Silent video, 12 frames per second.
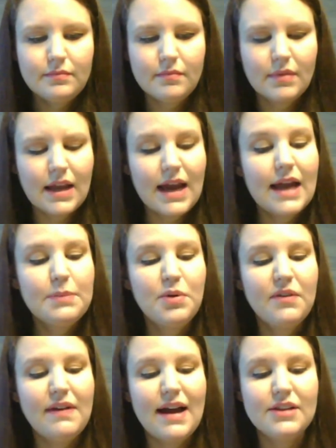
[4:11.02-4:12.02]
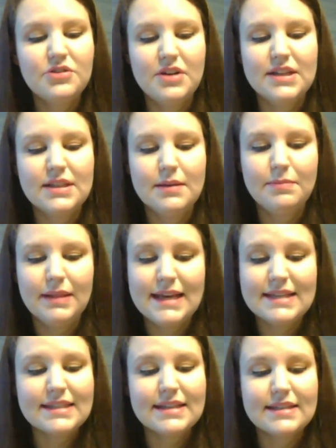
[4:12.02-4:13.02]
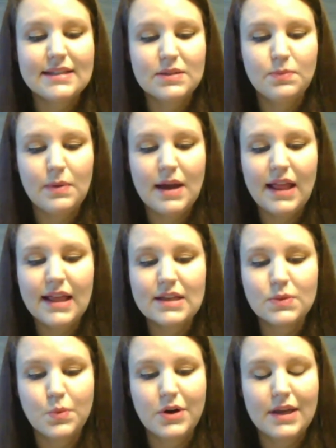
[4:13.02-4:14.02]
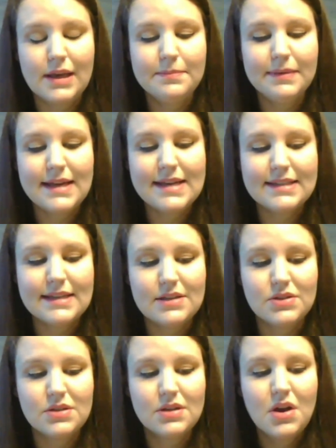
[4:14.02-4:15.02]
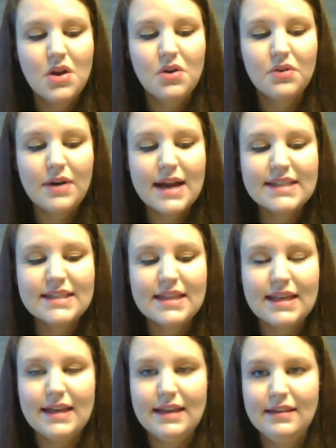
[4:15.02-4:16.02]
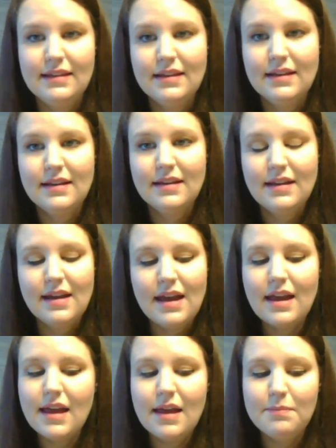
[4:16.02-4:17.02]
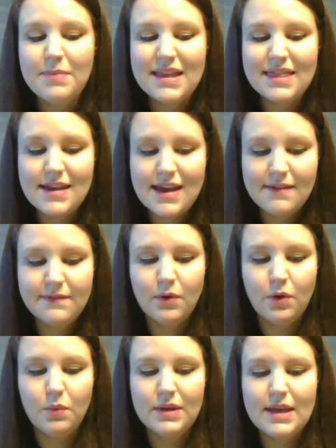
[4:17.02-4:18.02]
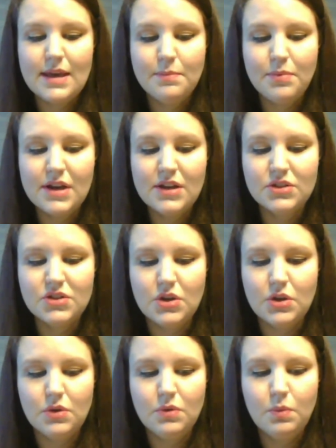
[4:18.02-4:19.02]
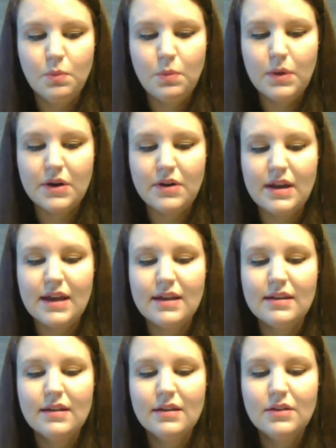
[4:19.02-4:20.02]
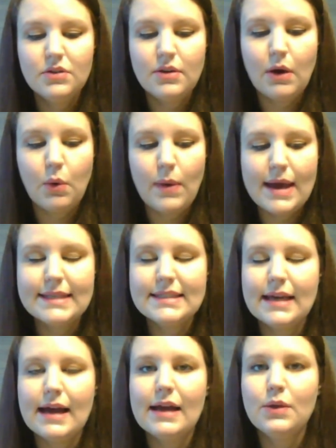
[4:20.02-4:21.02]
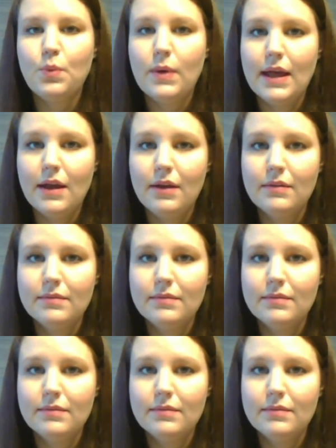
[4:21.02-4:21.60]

God provides resting places as well as working places. Rest then, and be thankful when he brings you weary to a wayside well.